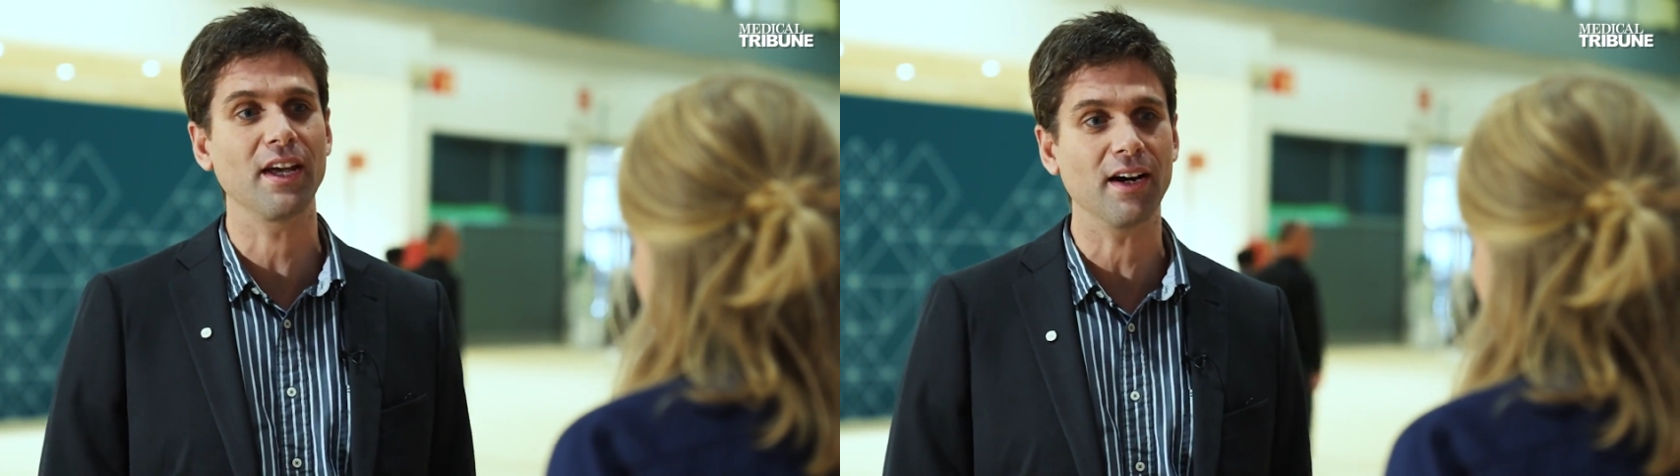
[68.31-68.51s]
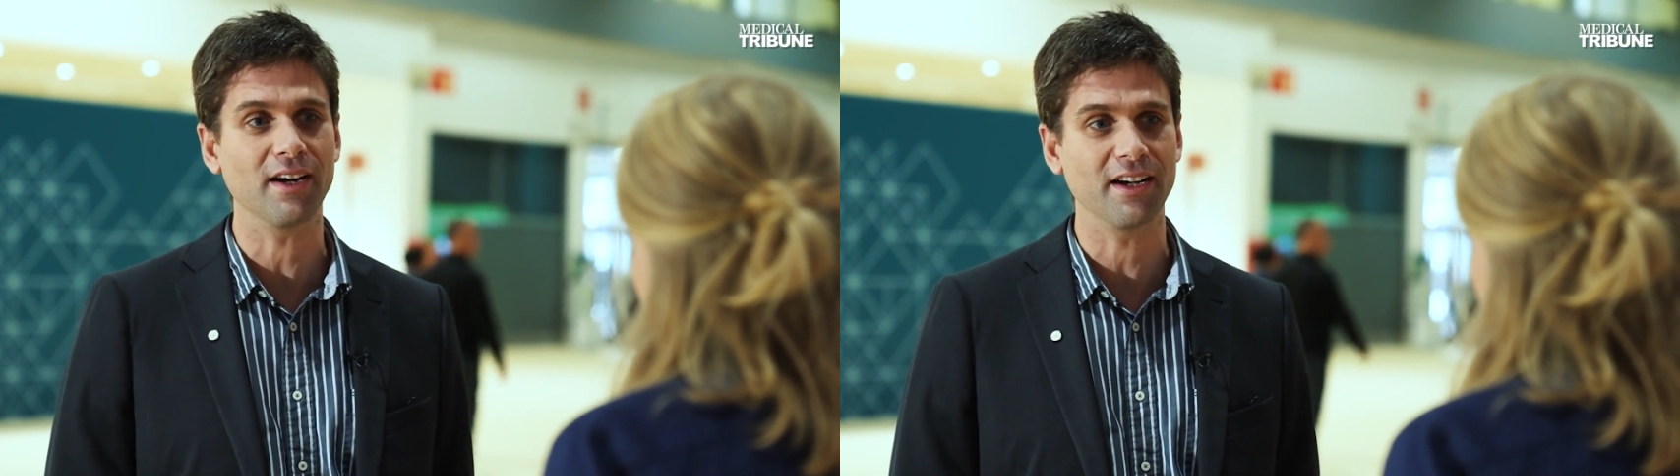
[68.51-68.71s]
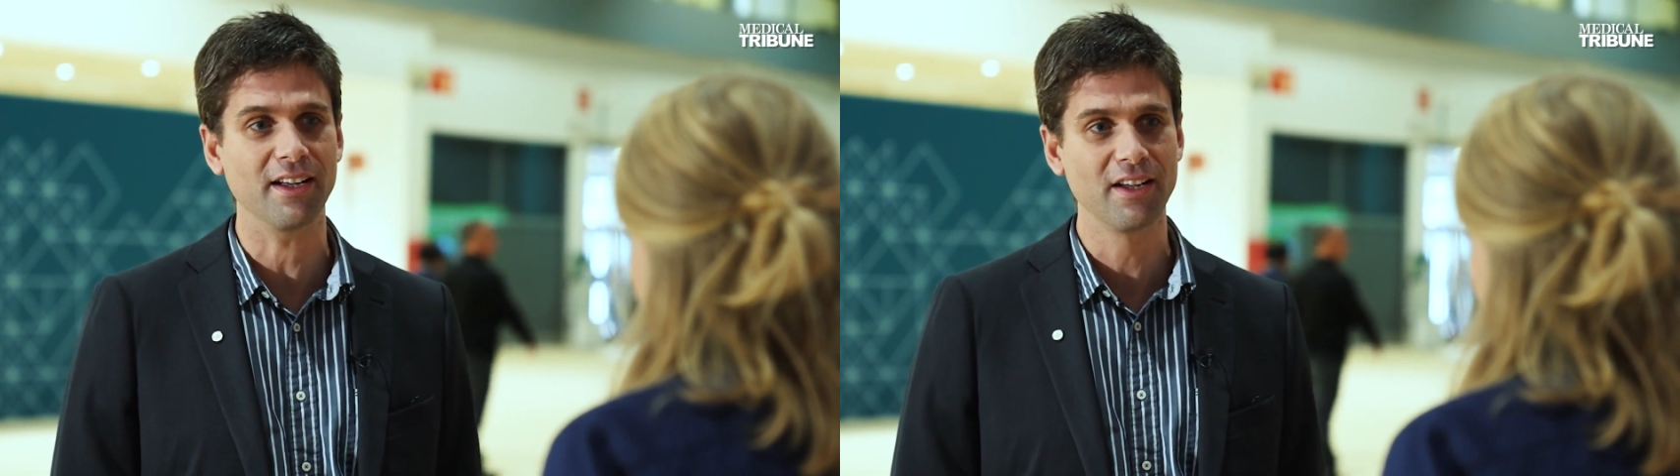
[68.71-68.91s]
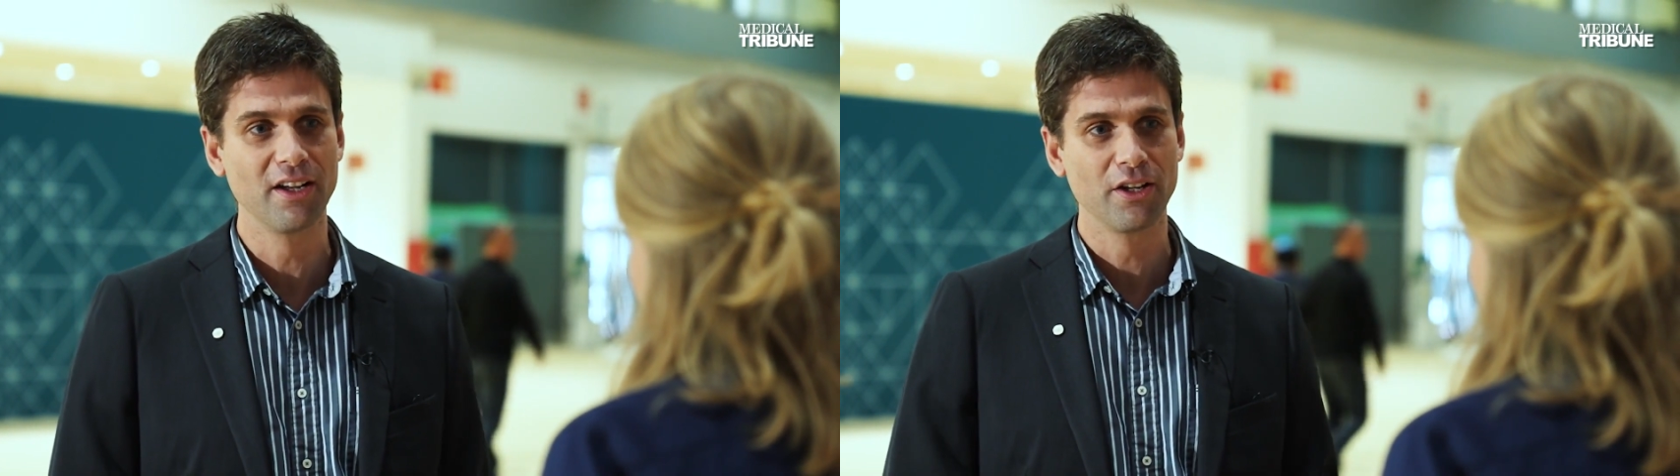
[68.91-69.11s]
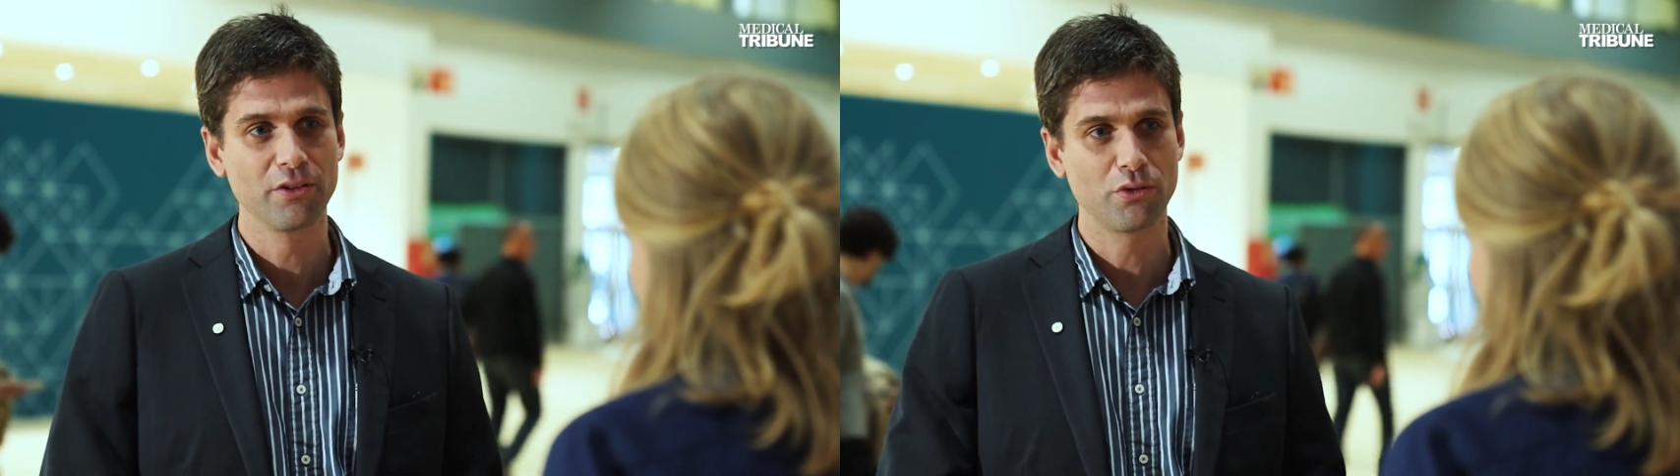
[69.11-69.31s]
AI
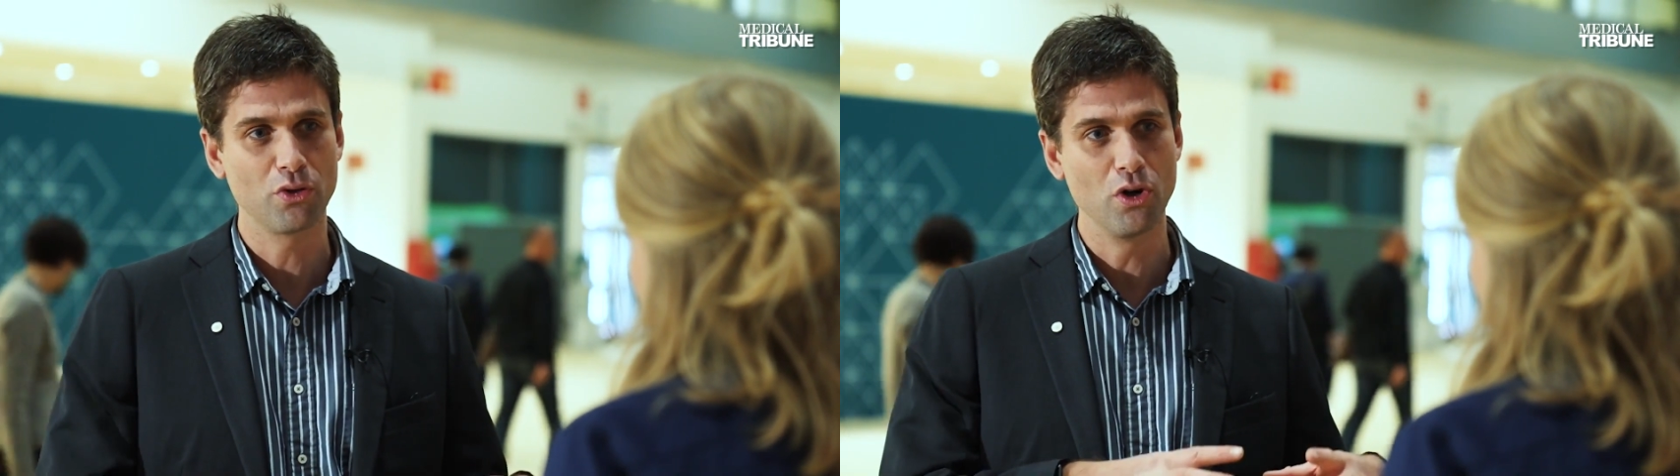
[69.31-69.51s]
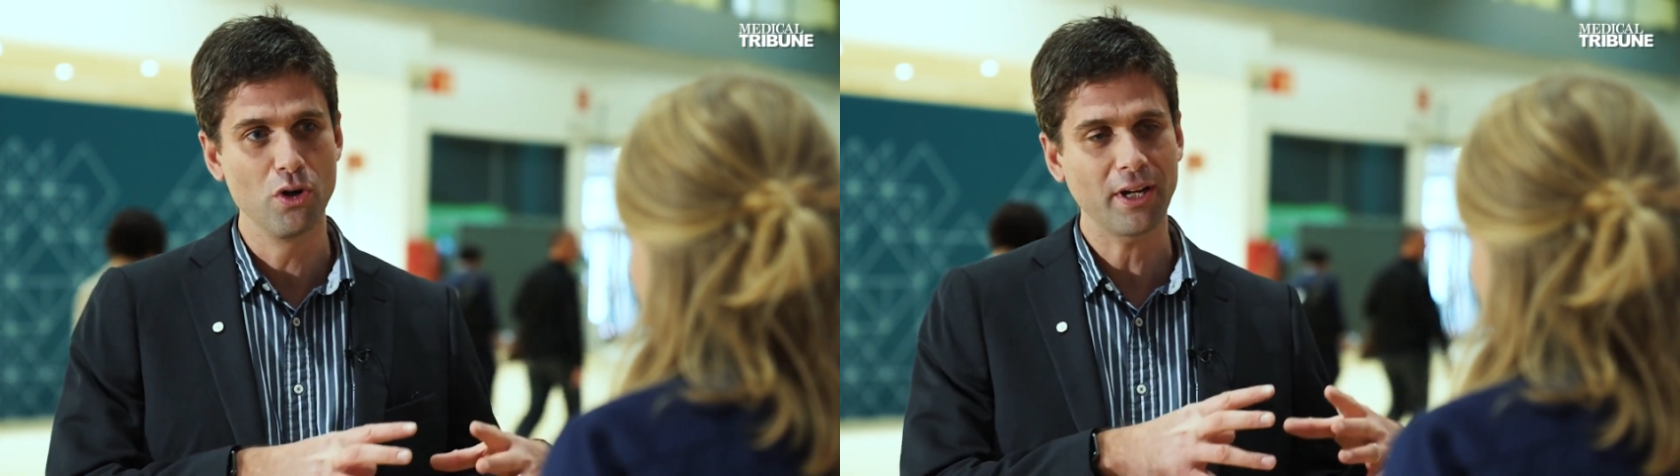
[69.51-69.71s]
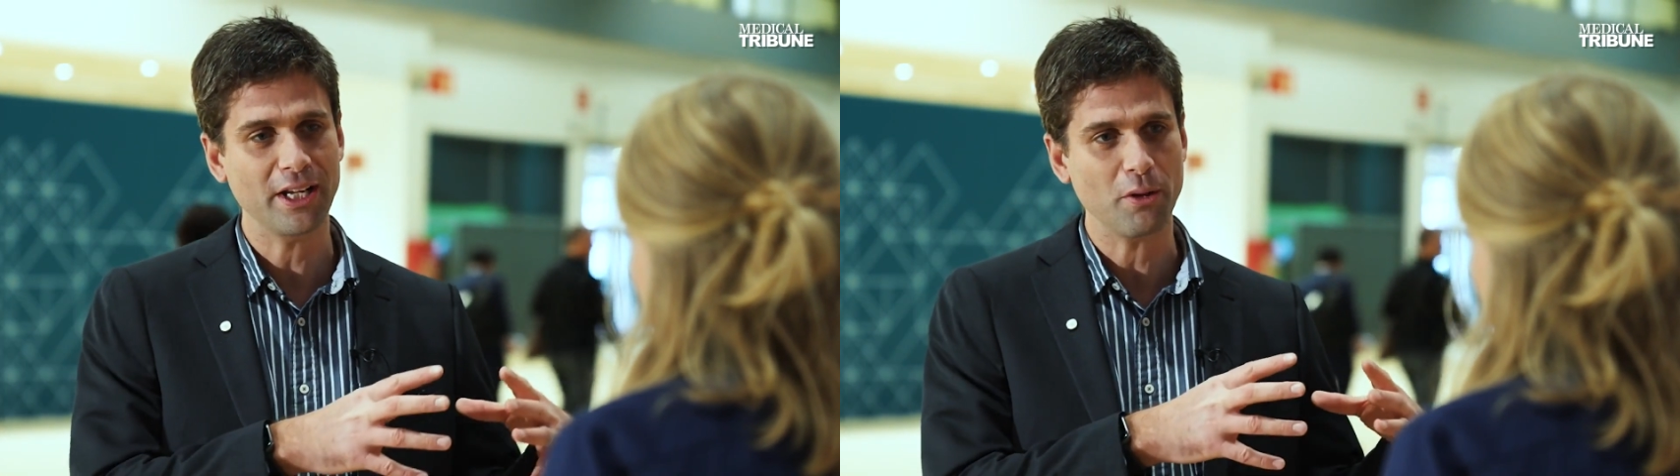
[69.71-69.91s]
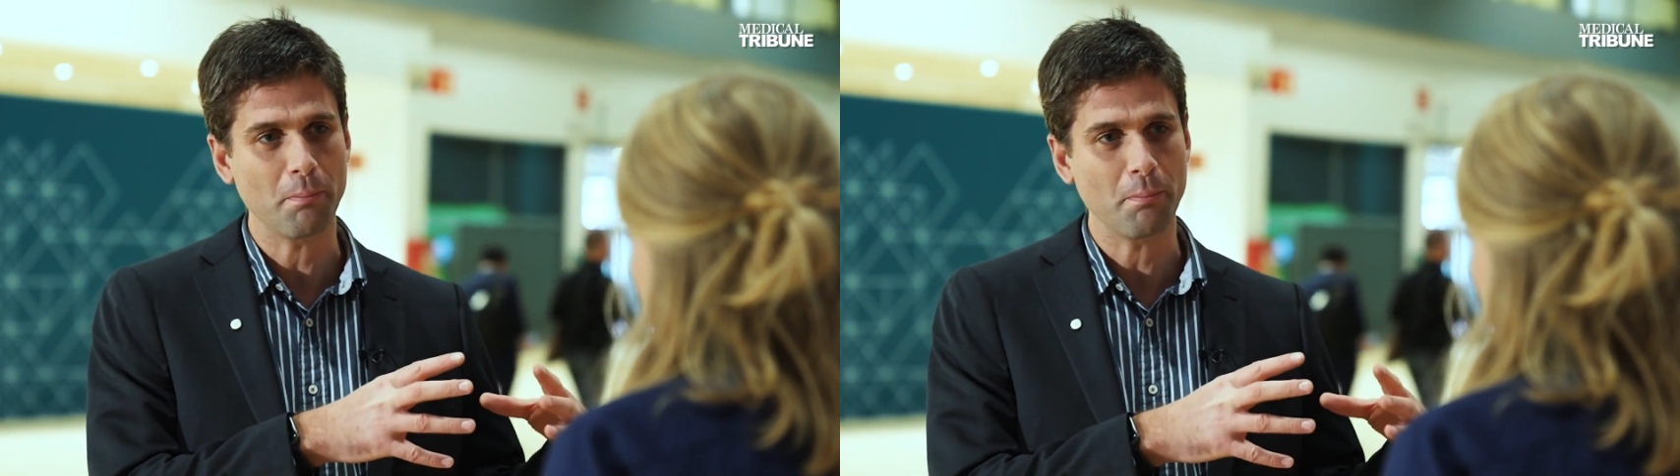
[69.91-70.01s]
to look at the